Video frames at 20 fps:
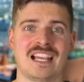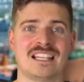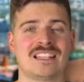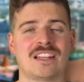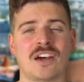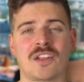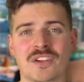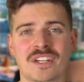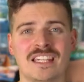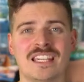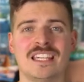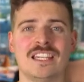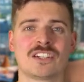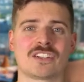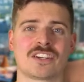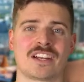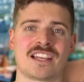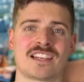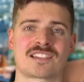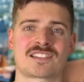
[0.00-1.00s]
Now, the key
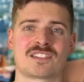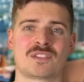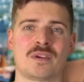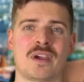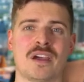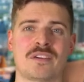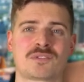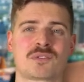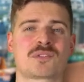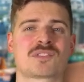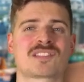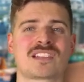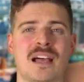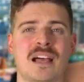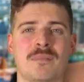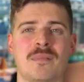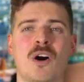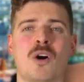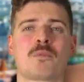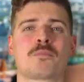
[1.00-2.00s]
here is you have to
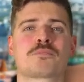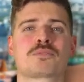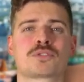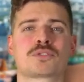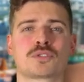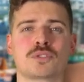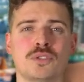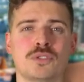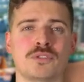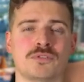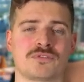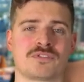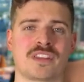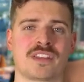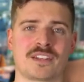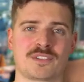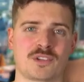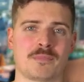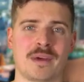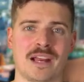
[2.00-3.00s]
somehow prove
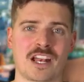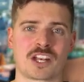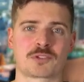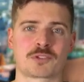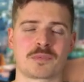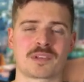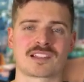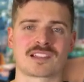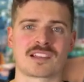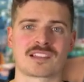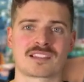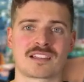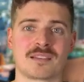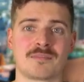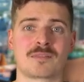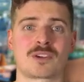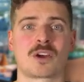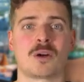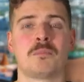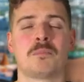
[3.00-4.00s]
that your management
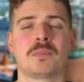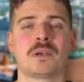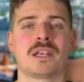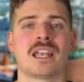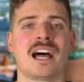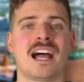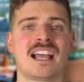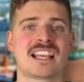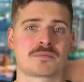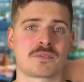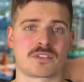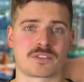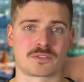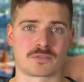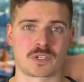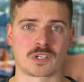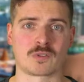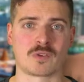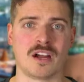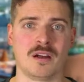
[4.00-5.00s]
system complies with the
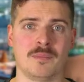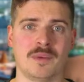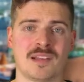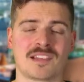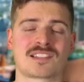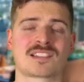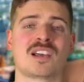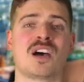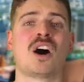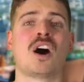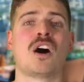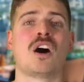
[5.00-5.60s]
requirements